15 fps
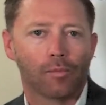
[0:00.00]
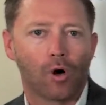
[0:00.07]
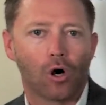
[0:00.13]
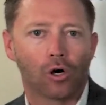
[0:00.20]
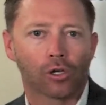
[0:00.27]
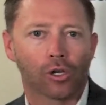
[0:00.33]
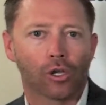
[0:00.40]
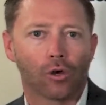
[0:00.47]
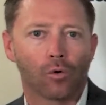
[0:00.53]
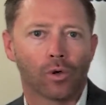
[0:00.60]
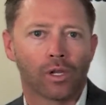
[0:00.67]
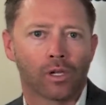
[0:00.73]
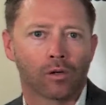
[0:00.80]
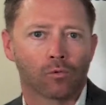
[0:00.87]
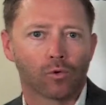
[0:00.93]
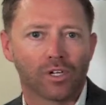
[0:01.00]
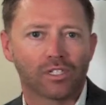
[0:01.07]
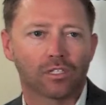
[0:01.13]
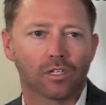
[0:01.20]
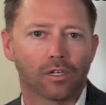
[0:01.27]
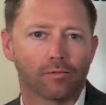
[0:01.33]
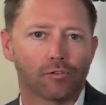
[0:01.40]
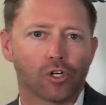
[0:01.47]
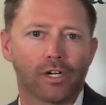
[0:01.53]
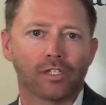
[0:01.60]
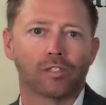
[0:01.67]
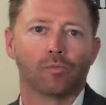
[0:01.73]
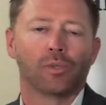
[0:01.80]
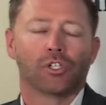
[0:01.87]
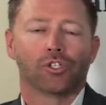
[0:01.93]
ongoing risk of
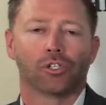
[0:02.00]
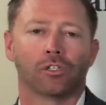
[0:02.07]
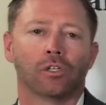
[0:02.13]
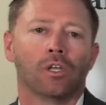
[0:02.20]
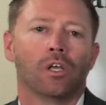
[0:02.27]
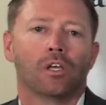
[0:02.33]
transmission.